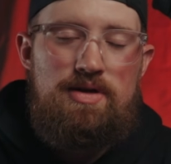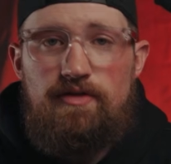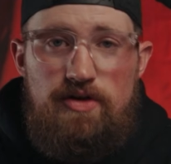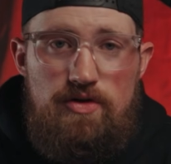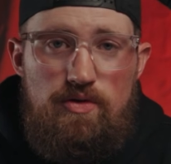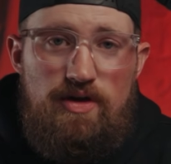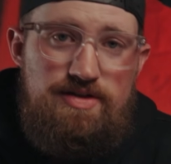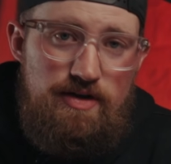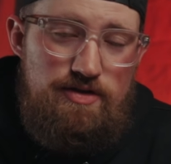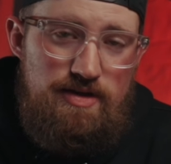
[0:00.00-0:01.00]
If you are
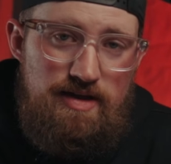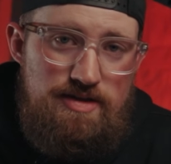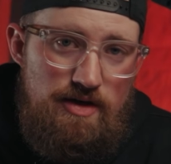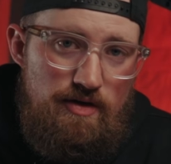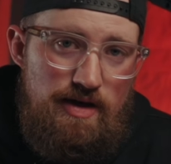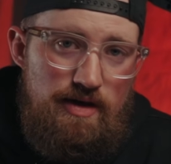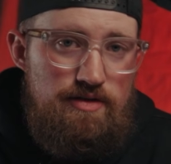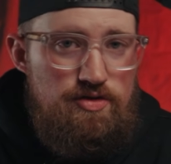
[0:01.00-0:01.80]
seriously considering